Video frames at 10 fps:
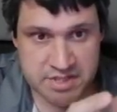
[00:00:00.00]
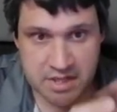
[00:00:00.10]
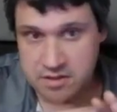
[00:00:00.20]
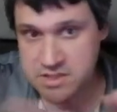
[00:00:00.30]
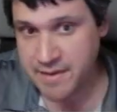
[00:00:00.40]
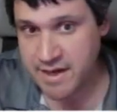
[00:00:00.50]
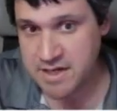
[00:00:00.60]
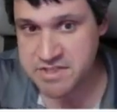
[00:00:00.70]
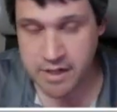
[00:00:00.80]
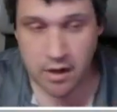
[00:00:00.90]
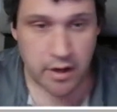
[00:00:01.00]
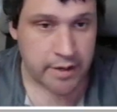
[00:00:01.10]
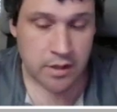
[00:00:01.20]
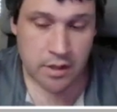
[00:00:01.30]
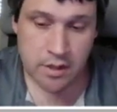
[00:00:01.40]
It's not going to expand it, saying, all
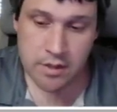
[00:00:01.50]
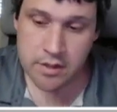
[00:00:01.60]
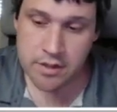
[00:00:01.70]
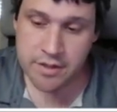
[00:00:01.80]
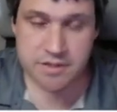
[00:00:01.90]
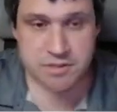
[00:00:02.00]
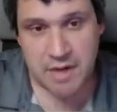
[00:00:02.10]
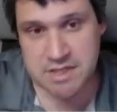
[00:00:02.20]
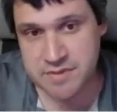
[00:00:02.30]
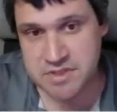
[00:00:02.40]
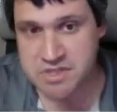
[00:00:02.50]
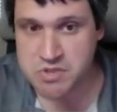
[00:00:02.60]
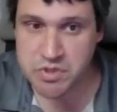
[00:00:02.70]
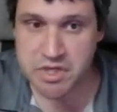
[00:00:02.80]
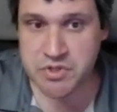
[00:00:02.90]
right, here's your possibilities,
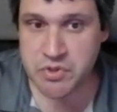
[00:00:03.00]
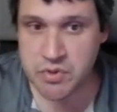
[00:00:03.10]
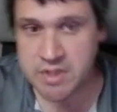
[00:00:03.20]
here's what you can do,